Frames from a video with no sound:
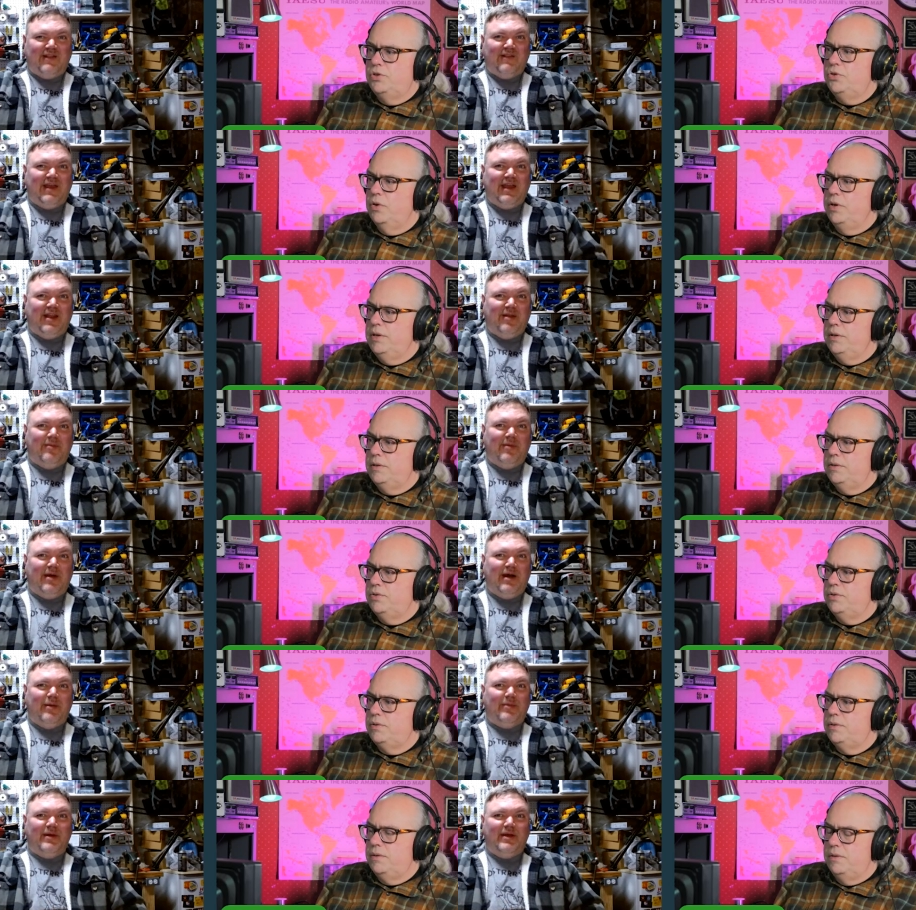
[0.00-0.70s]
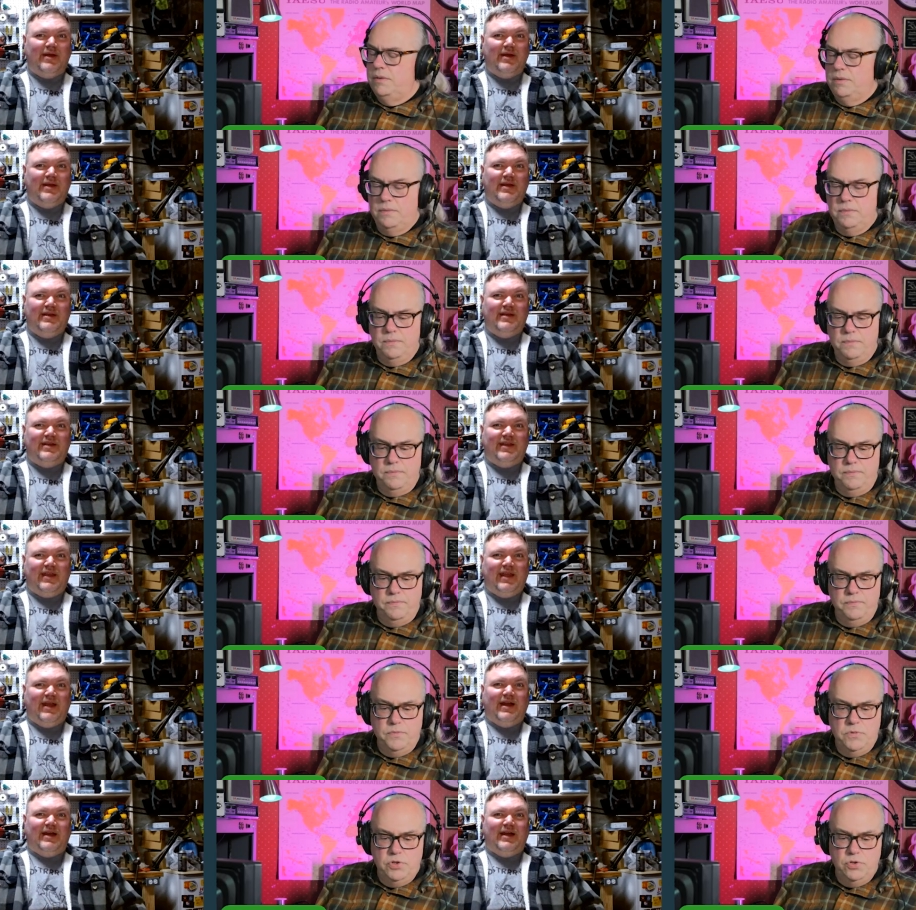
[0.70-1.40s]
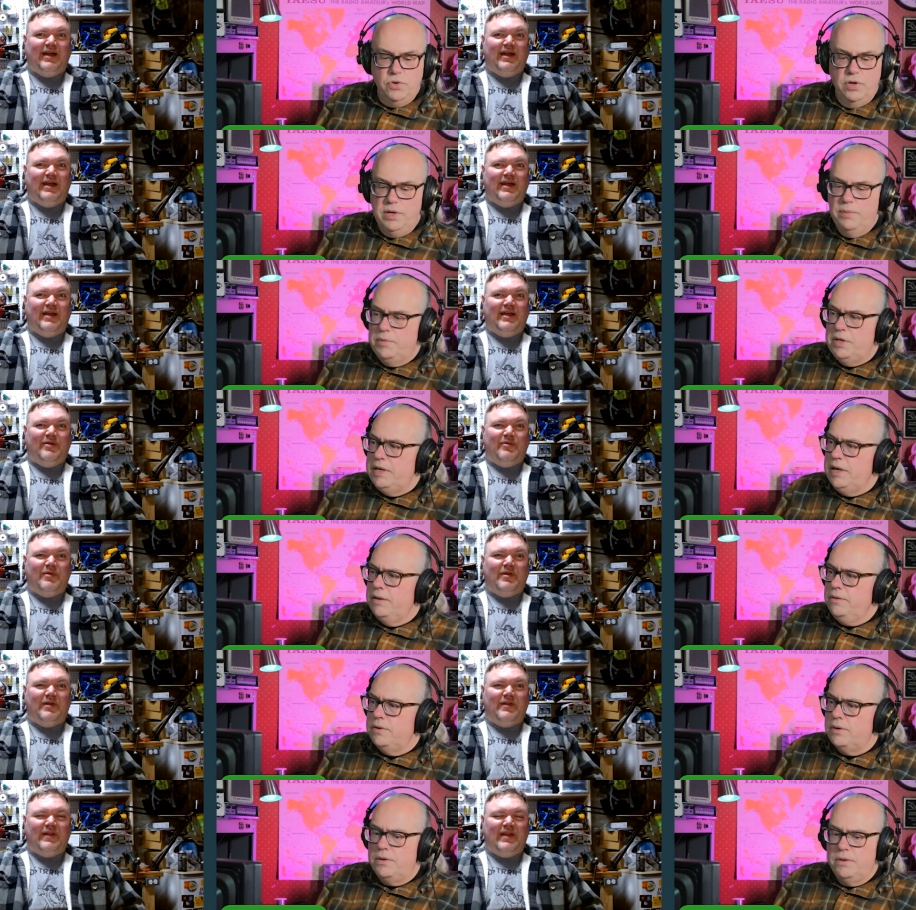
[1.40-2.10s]
Speaker 1: join, of line them up.
Speaker 2: Yeah, join them
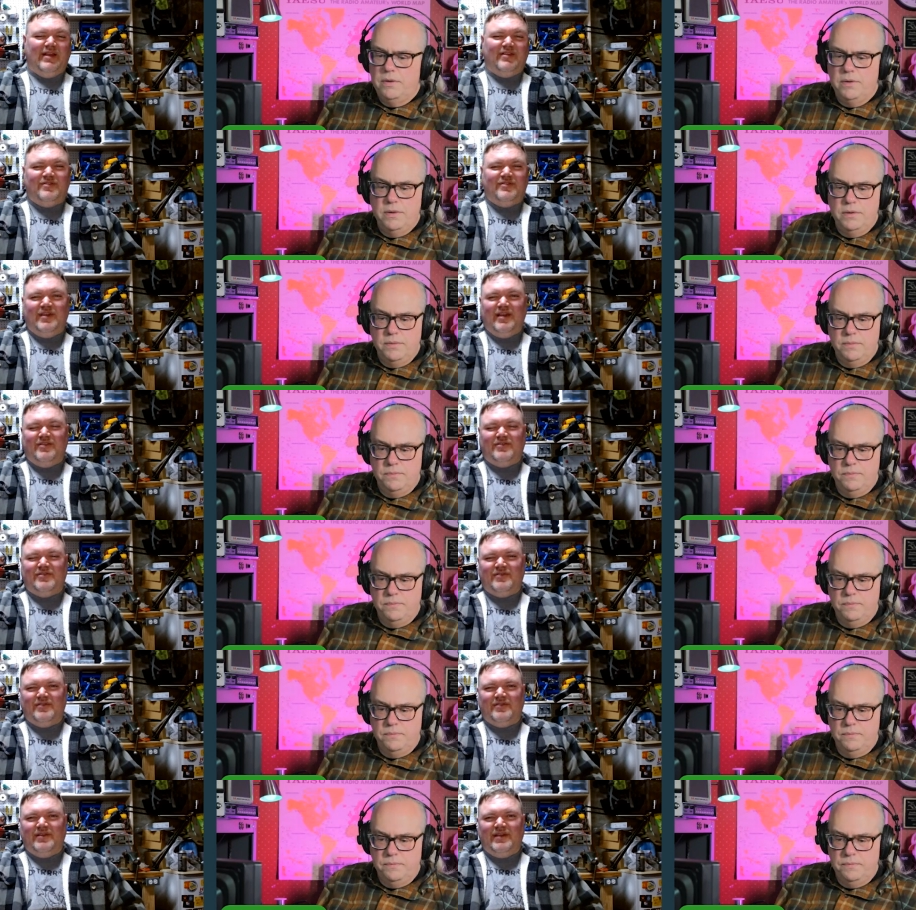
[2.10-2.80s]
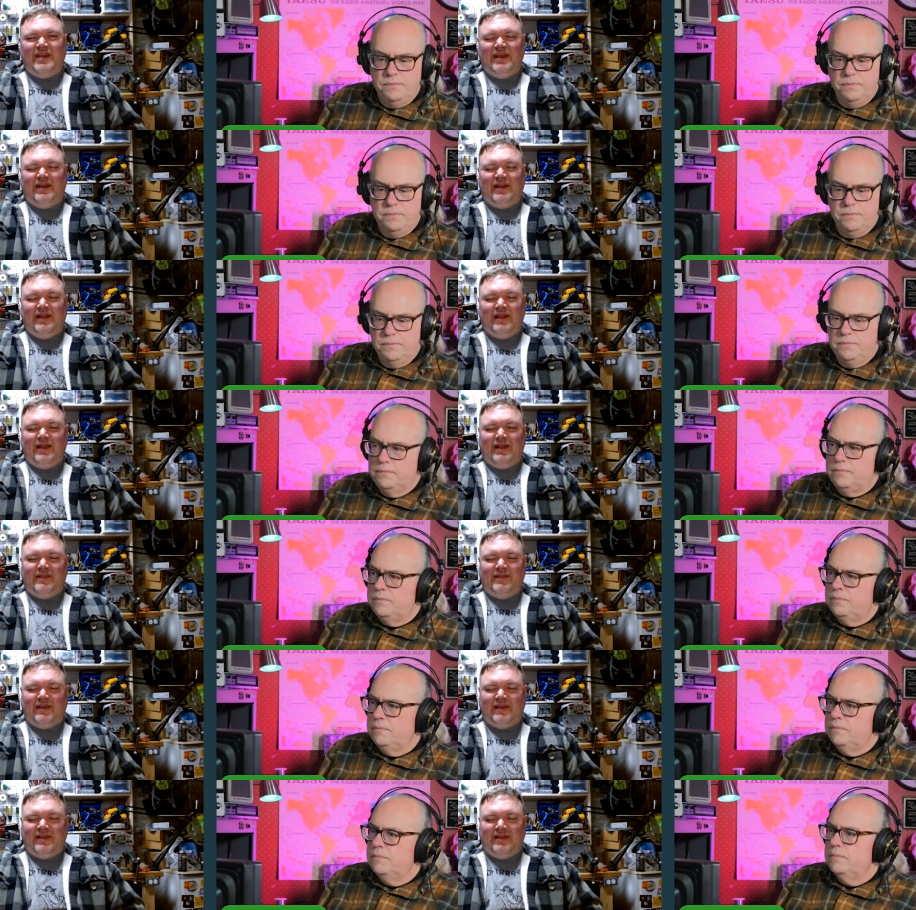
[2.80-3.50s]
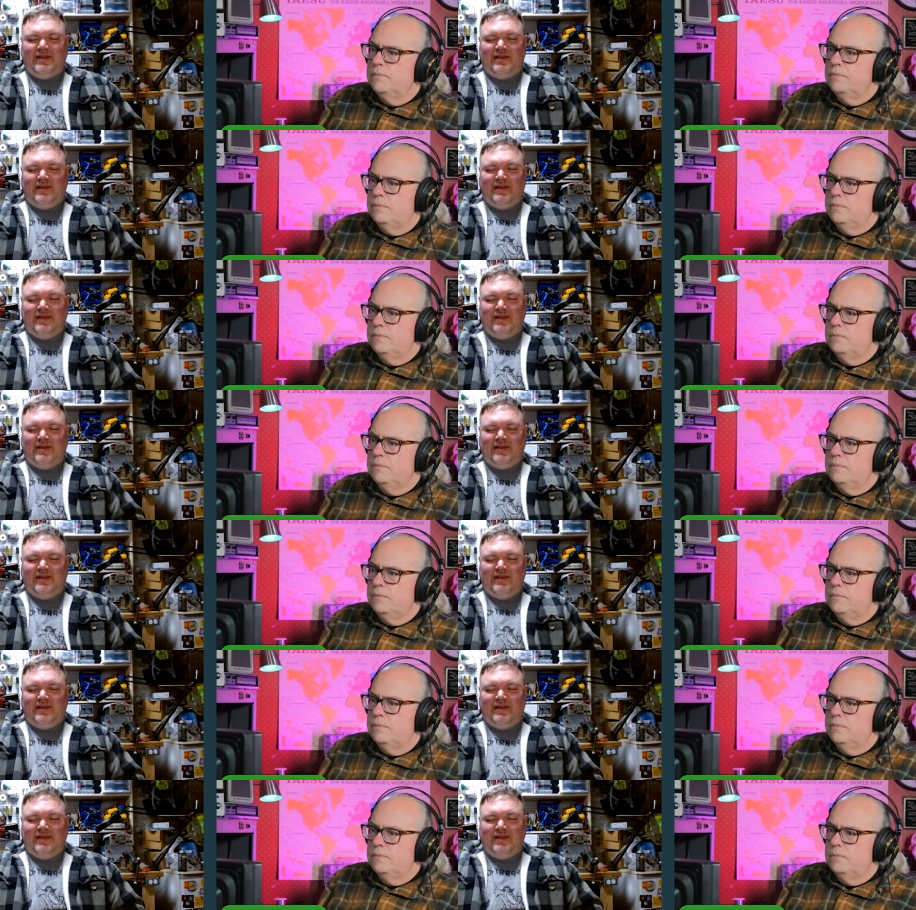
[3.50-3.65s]
together. It really, it's
Speaker 1: it's and the